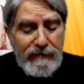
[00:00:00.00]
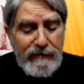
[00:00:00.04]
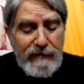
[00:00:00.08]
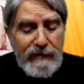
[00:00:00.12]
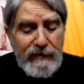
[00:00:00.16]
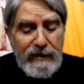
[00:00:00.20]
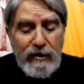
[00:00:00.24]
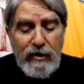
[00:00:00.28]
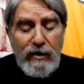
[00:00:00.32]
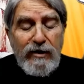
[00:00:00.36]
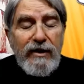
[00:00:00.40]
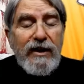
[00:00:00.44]

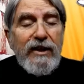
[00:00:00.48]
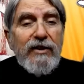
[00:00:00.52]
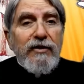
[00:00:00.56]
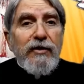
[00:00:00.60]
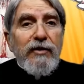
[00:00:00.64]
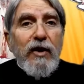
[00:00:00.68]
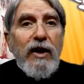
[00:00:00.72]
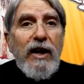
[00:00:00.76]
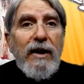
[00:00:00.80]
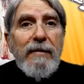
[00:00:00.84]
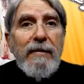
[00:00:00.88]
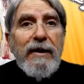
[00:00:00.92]
good things are
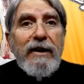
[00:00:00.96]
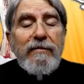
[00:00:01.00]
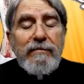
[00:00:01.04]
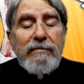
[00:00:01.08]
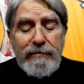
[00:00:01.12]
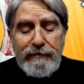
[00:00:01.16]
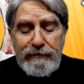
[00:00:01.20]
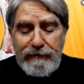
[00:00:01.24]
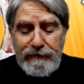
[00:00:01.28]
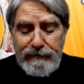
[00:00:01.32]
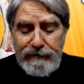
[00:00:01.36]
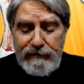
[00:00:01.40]
coming
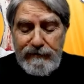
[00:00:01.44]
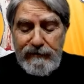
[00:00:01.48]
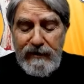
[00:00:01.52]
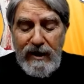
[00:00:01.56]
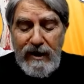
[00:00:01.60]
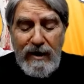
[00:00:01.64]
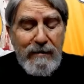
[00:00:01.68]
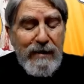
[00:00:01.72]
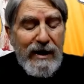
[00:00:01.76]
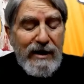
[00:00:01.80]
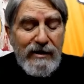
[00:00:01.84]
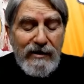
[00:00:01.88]

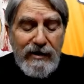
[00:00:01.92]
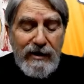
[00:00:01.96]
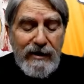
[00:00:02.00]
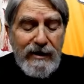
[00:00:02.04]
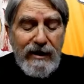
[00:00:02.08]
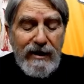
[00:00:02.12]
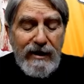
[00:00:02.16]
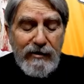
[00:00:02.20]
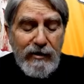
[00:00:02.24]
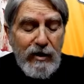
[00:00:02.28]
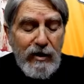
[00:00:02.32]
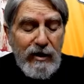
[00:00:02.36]
amazing
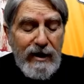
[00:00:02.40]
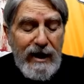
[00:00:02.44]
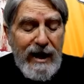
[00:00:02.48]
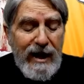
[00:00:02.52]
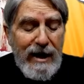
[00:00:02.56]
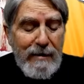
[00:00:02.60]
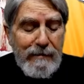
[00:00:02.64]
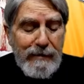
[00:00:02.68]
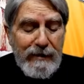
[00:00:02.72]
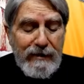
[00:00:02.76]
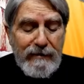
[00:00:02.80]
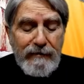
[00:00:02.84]
things are going to
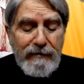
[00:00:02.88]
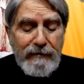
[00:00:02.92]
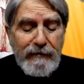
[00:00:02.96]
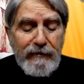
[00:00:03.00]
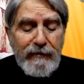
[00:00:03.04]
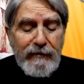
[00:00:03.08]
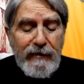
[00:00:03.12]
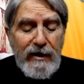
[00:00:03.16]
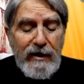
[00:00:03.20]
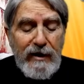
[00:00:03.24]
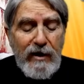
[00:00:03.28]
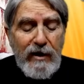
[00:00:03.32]
happen
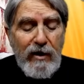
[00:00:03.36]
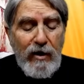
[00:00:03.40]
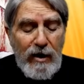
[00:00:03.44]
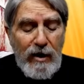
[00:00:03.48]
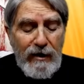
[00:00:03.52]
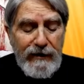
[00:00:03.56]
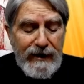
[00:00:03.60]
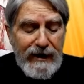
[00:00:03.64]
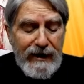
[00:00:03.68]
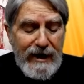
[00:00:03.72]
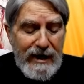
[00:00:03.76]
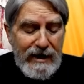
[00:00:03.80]
and all
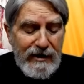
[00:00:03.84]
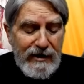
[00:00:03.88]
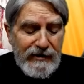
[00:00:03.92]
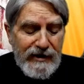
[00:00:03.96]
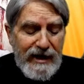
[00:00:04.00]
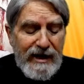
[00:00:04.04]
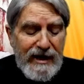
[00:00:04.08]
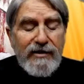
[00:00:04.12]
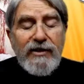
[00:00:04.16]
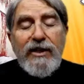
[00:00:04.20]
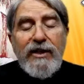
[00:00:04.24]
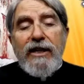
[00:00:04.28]
that god is
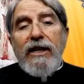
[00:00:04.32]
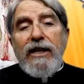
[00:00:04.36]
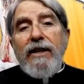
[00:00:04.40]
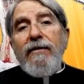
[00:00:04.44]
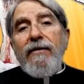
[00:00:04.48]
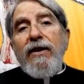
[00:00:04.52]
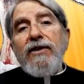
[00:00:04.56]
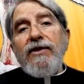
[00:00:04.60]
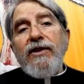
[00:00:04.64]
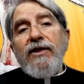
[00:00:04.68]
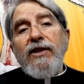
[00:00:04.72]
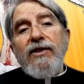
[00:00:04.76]
asking of
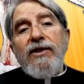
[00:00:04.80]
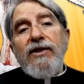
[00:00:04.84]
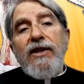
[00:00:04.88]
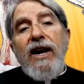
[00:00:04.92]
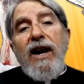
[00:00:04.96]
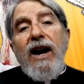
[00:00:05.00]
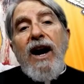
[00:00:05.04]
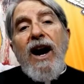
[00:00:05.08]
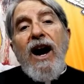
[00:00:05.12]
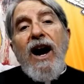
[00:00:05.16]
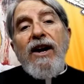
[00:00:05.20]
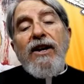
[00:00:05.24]
us is
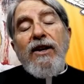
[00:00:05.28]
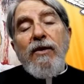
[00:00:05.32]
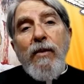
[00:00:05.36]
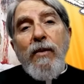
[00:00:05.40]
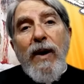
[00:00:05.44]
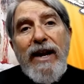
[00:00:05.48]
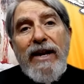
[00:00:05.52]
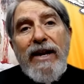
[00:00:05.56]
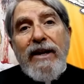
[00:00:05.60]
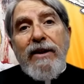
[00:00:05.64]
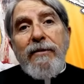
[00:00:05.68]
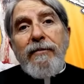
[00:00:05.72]
are you
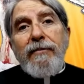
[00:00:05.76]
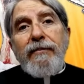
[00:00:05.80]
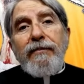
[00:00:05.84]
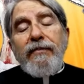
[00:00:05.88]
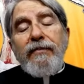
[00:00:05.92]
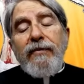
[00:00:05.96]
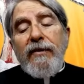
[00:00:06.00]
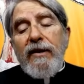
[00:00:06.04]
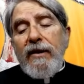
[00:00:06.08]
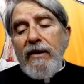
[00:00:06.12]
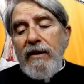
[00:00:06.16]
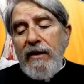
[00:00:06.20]
ready
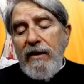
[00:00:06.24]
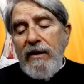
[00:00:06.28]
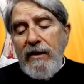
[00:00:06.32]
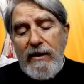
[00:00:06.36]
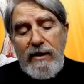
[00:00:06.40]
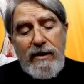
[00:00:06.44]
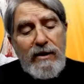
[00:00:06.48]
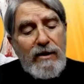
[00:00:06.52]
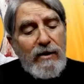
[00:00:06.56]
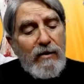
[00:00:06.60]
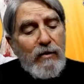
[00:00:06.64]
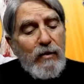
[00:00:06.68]

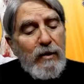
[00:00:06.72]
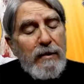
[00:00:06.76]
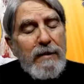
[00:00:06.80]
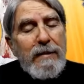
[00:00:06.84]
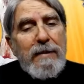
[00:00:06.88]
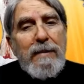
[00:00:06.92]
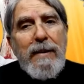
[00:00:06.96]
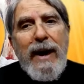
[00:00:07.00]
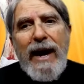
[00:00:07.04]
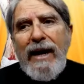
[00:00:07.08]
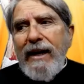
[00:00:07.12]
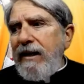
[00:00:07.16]
we'll be
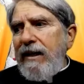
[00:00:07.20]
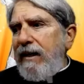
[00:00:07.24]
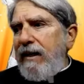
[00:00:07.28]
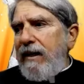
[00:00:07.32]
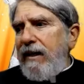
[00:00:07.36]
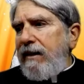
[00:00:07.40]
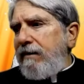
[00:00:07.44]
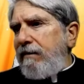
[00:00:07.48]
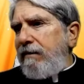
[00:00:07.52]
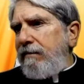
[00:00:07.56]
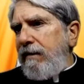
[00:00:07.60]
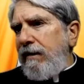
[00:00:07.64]
back
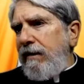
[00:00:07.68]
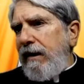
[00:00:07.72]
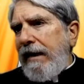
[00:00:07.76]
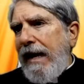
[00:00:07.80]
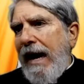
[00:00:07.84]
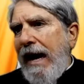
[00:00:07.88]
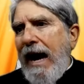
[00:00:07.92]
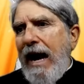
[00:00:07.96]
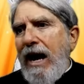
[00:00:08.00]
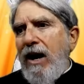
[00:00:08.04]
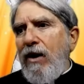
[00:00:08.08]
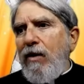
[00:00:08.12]
in an
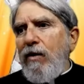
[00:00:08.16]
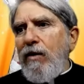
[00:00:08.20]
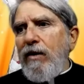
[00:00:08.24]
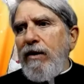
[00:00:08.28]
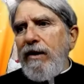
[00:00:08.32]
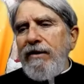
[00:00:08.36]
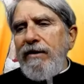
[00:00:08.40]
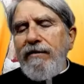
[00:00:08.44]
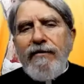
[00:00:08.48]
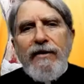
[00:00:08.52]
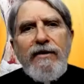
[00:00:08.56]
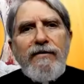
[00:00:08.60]
hour
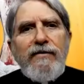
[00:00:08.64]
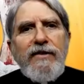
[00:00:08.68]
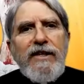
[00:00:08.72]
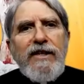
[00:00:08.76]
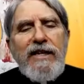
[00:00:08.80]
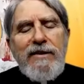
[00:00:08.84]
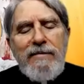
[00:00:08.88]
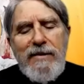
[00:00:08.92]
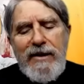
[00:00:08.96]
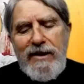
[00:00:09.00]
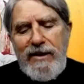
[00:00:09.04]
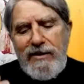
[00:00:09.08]
and 15
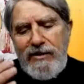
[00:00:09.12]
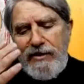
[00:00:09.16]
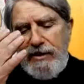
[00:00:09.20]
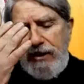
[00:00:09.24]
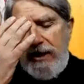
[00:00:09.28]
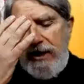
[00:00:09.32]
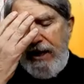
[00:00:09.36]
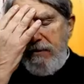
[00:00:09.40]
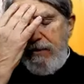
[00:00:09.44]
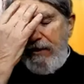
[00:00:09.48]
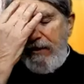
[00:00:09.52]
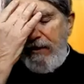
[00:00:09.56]
minutes in the
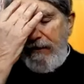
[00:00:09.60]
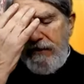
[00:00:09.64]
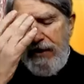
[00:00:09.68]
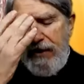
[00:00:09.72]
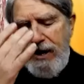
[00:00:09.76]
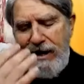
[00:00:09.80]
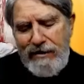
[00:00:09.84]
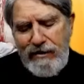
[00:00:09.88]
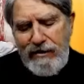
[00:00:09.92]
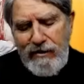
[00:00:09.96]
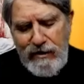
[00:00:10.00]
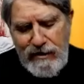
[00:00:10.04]
name of the
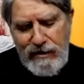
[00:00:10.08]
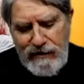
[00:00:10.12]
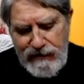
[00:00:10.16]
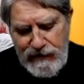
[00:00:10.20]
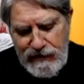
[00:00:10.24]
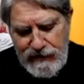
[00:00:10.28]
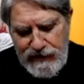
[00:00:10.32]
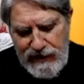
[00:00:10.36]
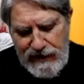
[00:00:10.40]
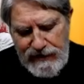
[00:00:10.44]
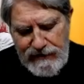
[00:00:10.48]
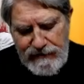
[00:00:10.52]
father and of the
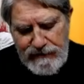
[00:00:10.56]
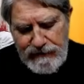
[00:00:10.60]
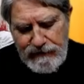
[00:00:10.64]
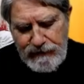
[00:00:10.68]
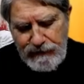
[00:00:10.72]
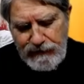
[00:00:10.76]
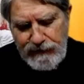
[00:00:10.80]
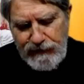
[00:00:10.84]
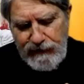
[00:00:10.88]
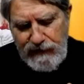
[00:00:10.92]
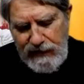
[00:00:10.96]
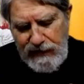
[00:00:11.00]
son
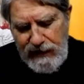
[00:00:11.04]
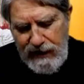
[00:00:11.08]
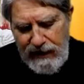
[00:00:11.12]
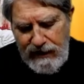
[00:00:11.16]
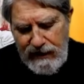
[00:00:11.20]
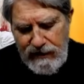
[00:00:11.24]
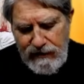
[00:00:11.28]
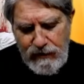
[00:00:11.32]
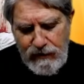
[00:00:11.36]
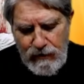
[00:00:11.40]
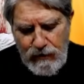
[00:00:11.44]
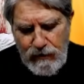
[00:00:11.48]
and of
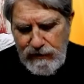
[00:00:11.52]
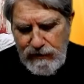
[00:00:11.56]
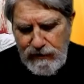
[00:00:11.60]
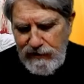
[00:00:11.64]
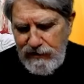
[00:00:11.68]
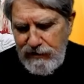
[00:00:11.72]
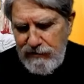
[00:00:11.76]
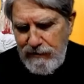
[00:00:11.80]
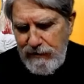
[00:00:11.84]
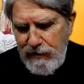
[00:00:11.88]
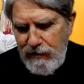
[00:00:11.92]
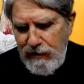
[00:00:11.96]
the holy
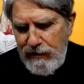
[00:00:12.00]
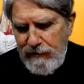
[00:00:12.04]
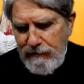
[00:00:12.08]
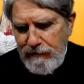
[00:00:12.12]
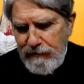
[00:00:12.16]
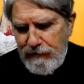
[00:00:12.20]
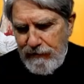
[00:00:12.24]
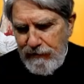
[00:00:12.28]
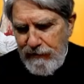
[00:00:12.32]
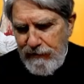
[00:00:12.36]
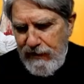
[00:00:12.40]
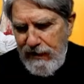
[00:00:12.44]
spirit
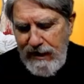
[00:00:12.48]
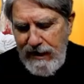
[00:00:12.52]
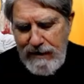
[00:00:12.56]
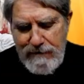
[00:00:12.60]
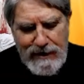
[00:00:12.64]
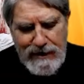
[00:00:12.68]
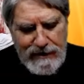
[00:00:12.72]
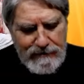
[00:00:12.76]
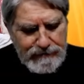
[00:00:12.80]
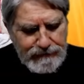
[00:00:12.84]
amen